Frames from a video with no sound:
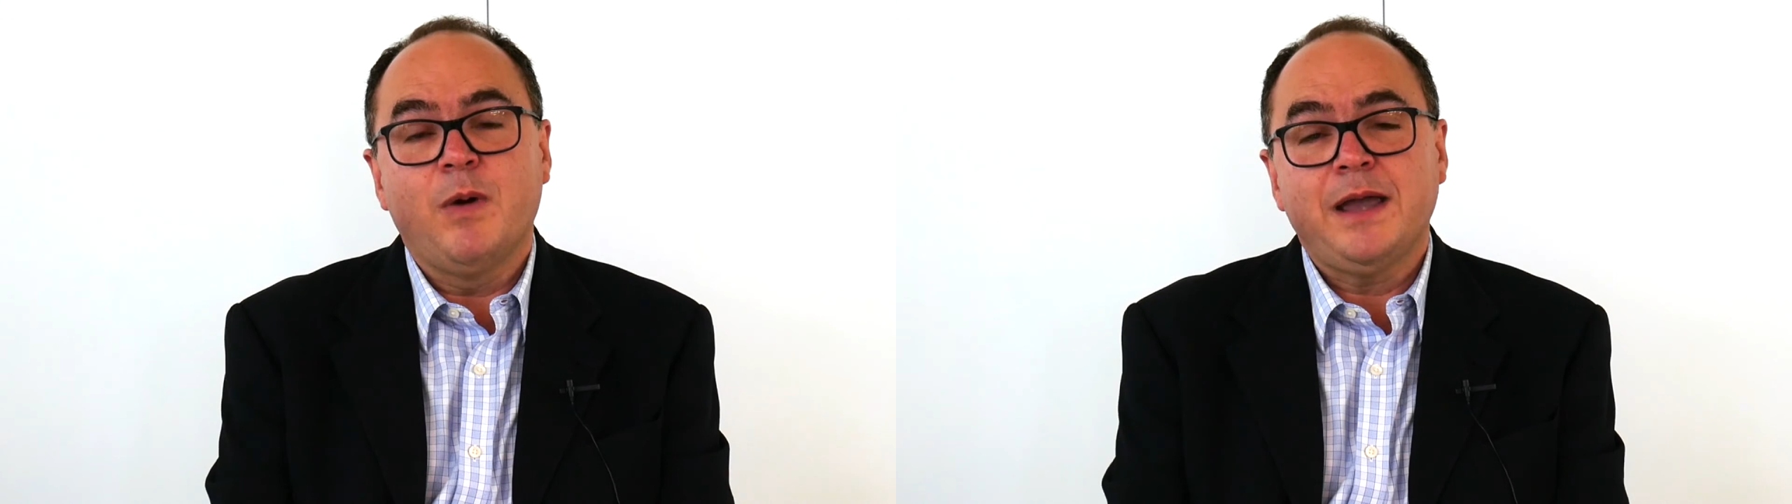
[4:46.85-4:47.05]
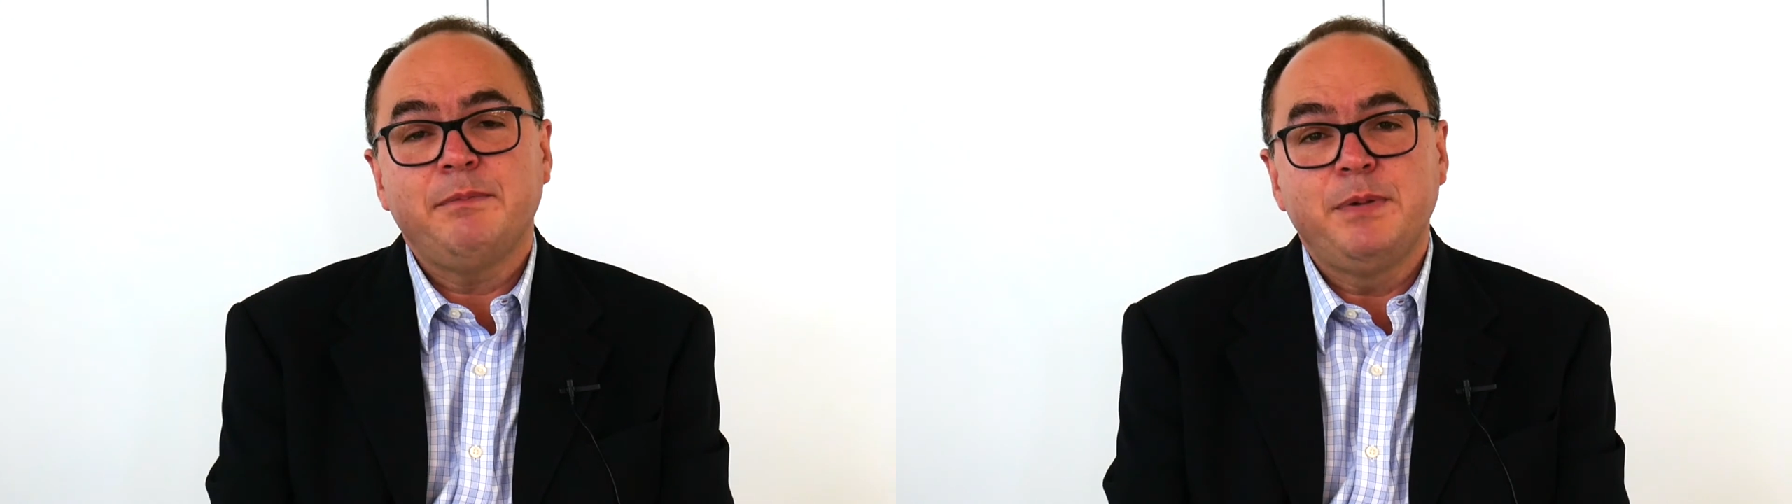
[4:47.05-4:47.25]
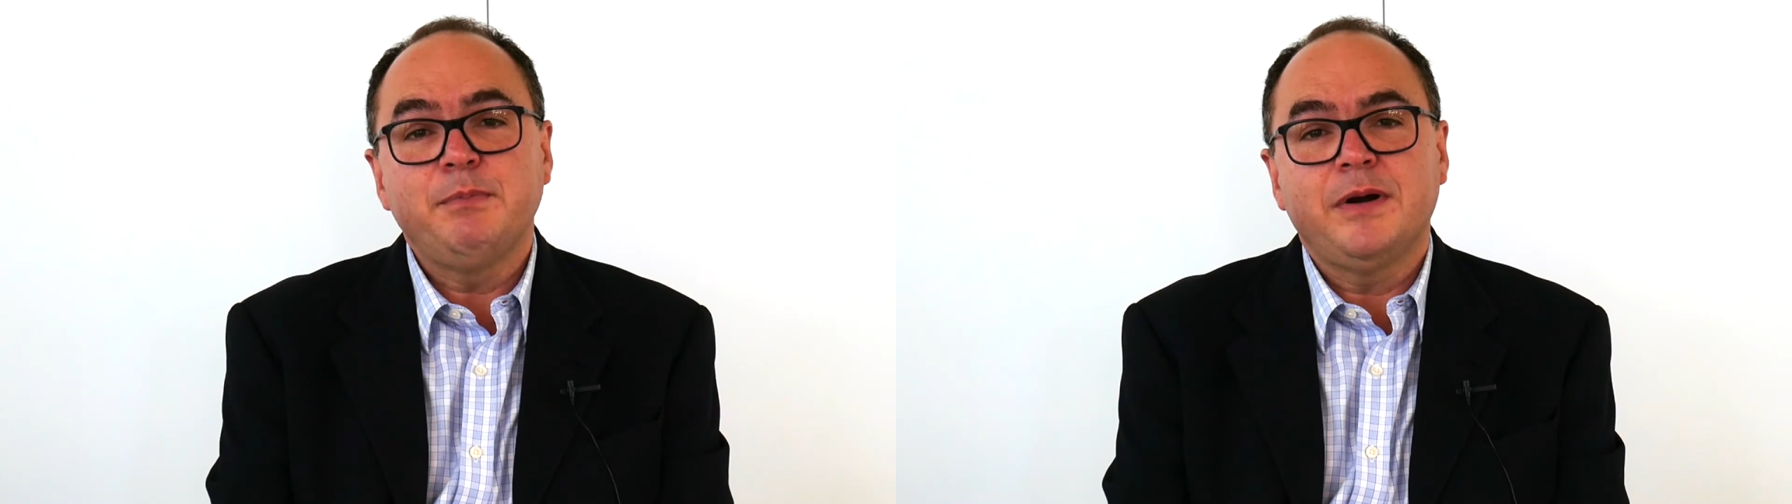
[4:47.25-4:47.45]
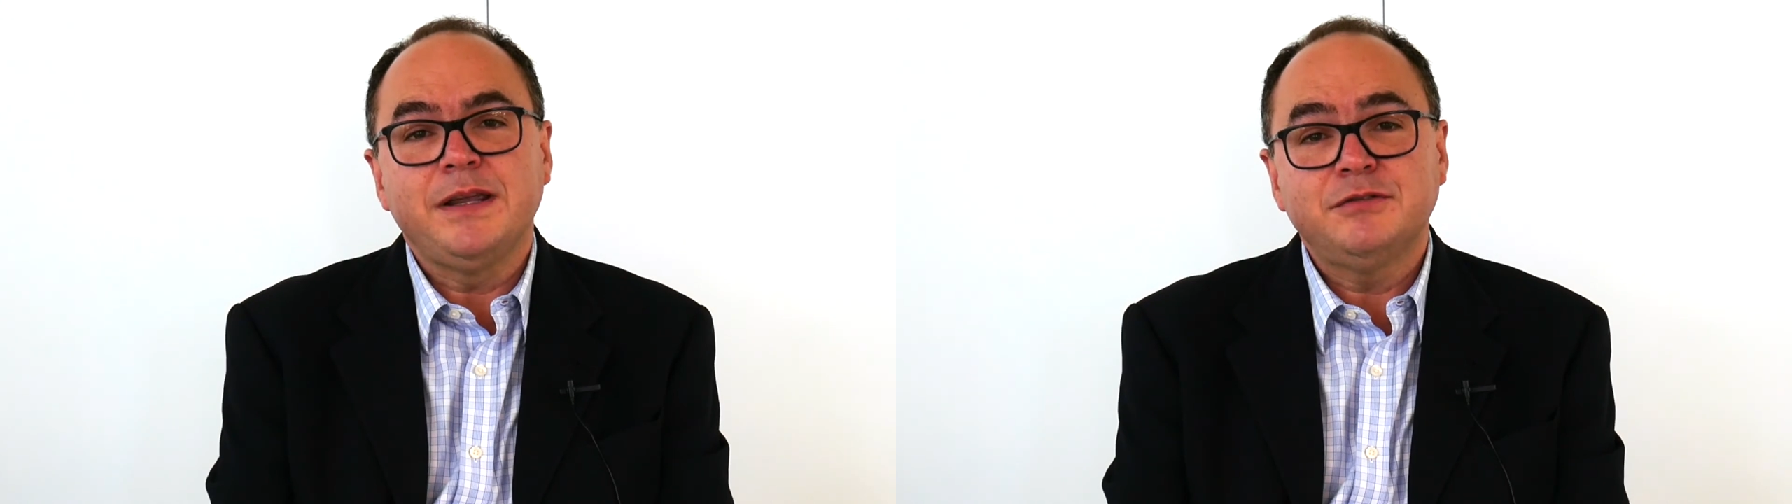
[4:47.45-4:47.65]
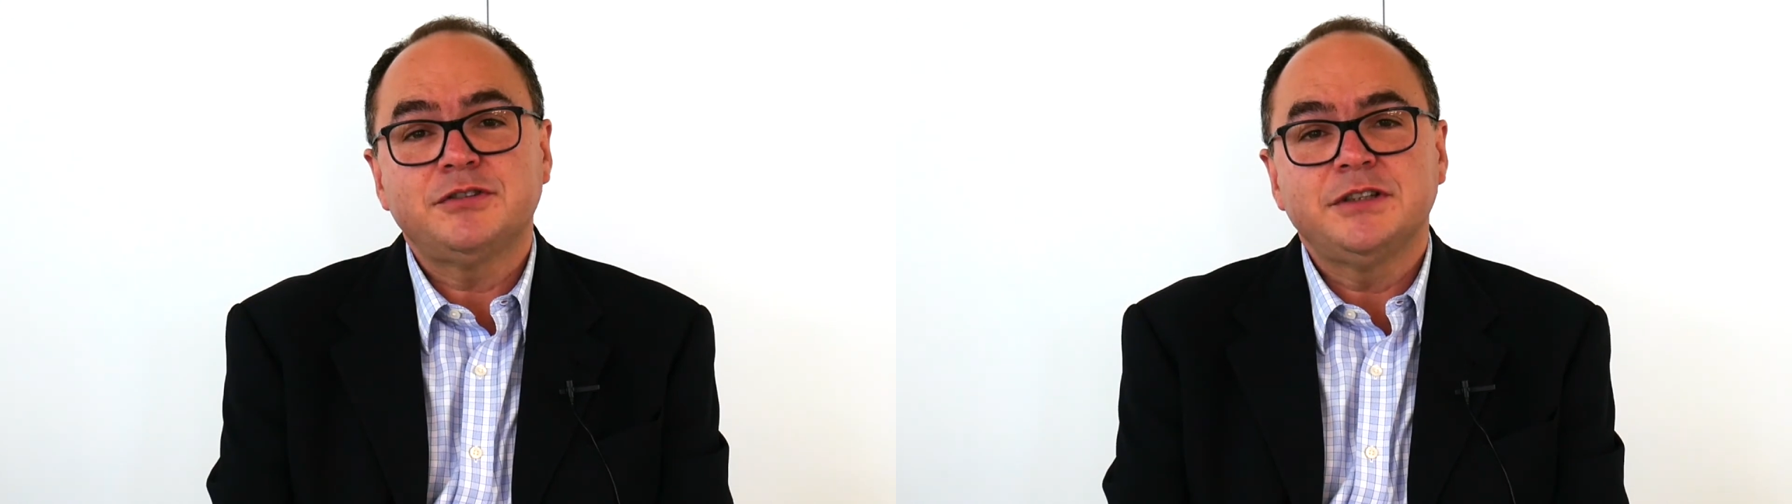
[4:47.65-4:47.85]
why
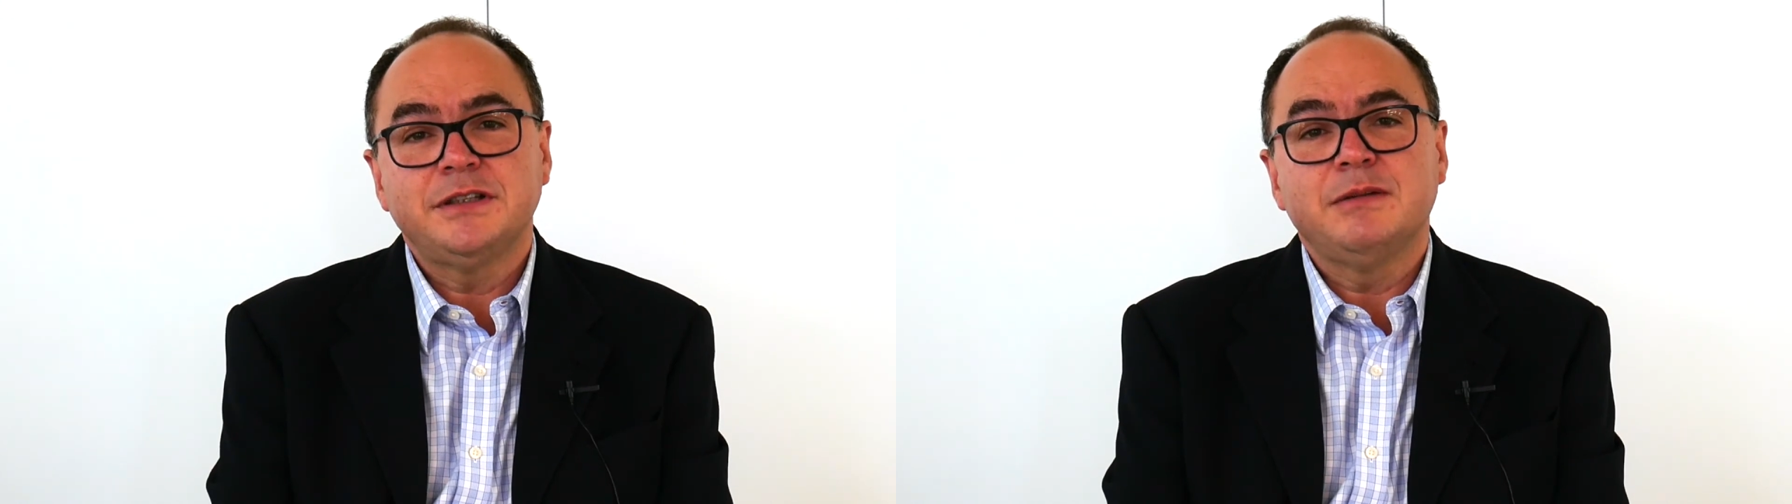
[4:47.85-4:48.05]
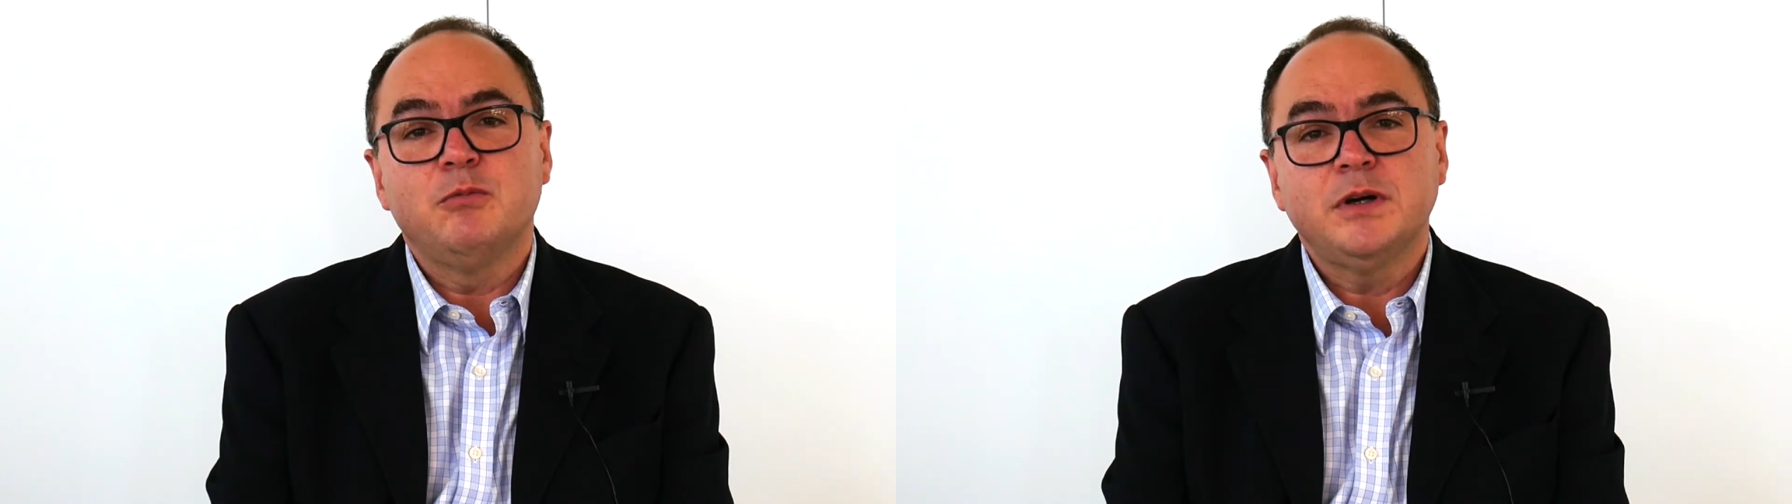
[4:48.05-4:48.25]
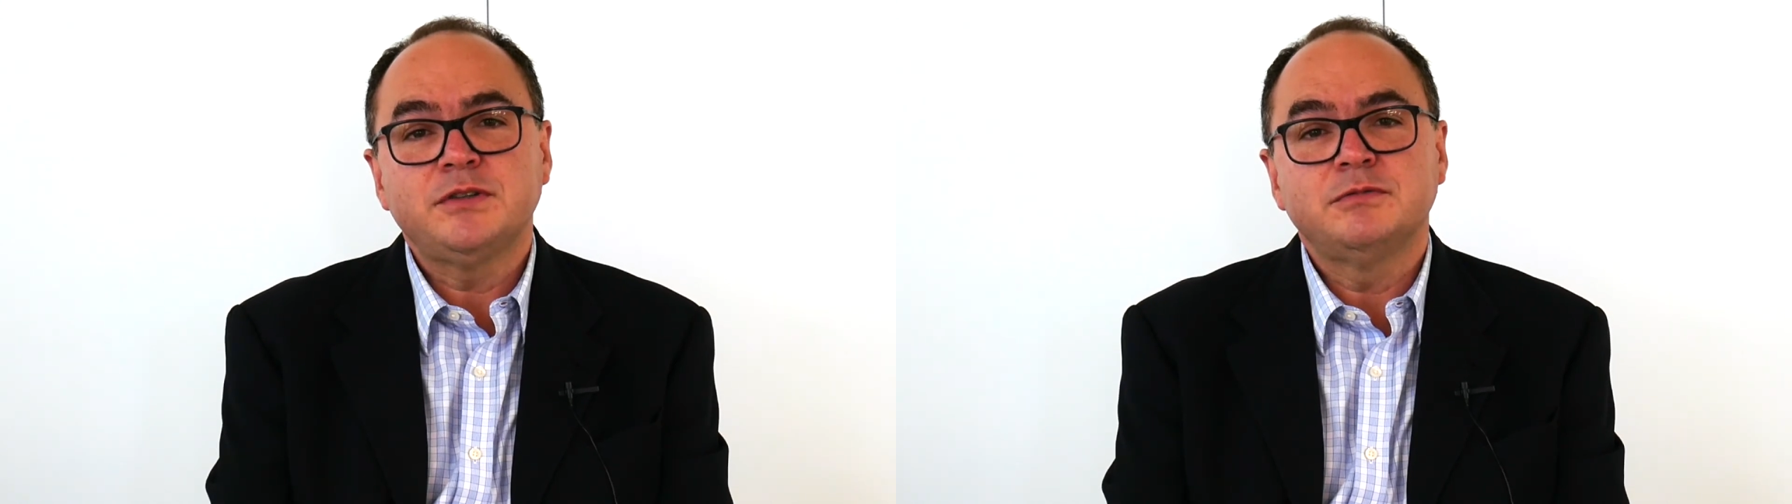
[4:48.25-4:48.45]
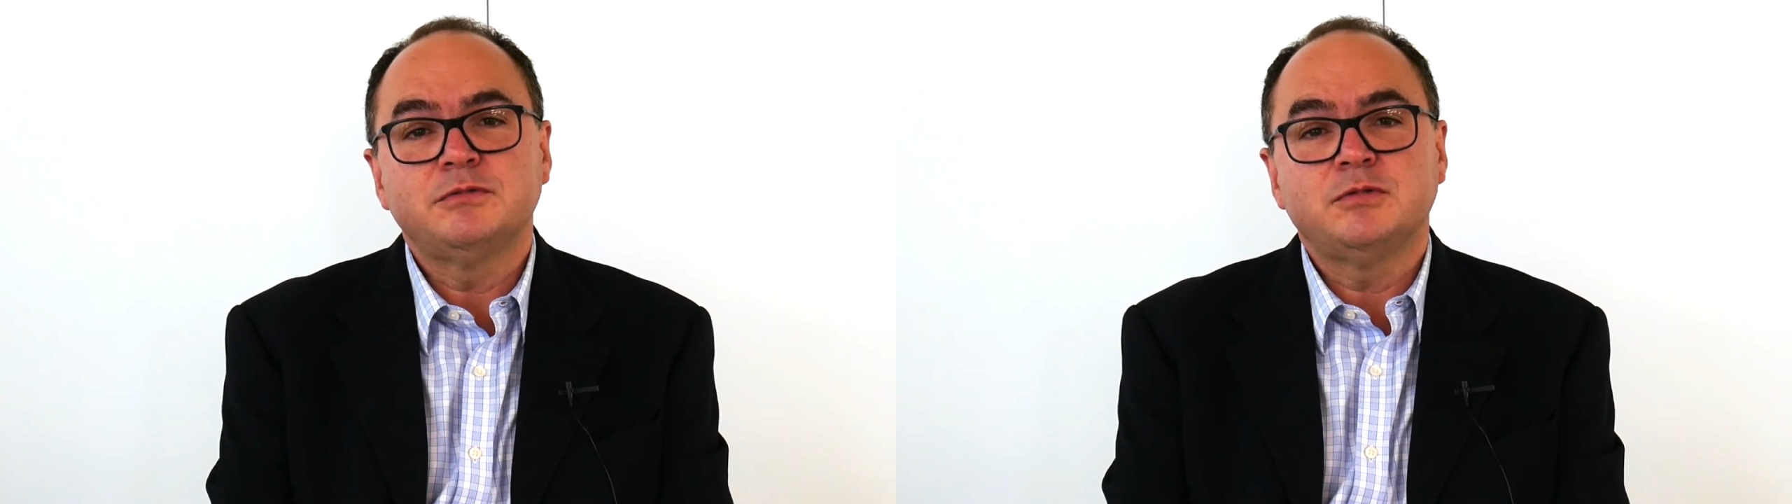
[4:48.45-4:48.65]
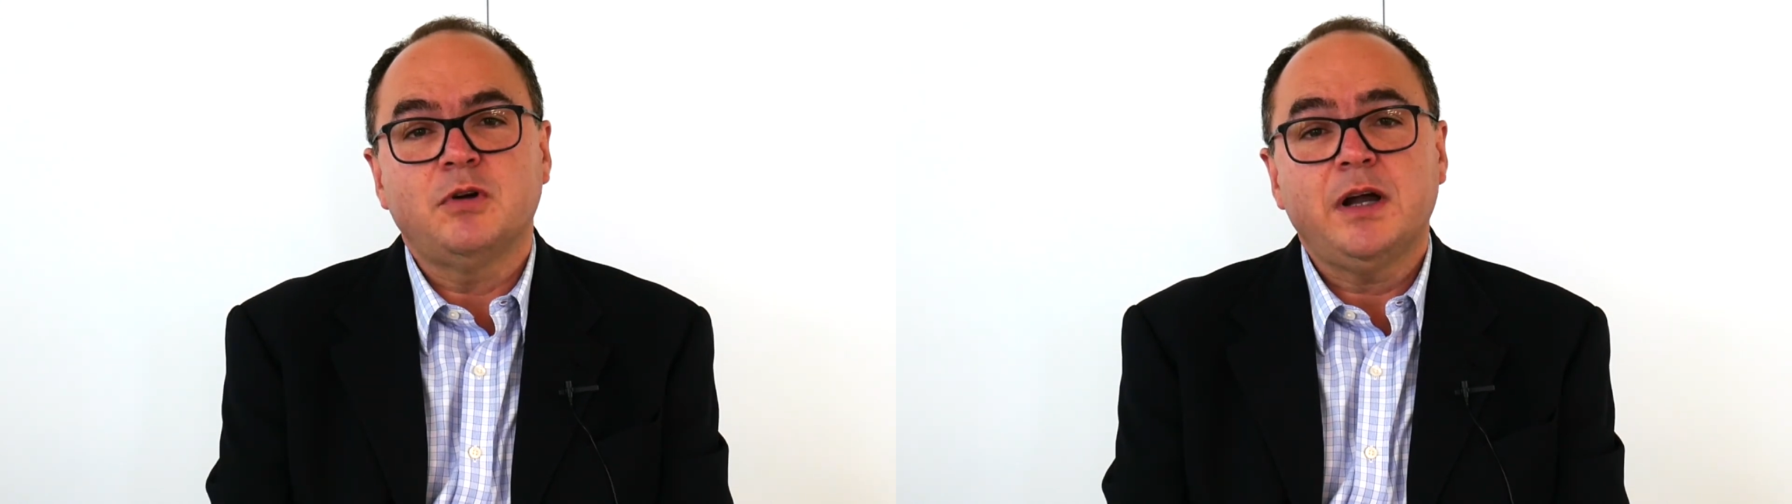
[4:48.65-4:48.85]
people are interested and want to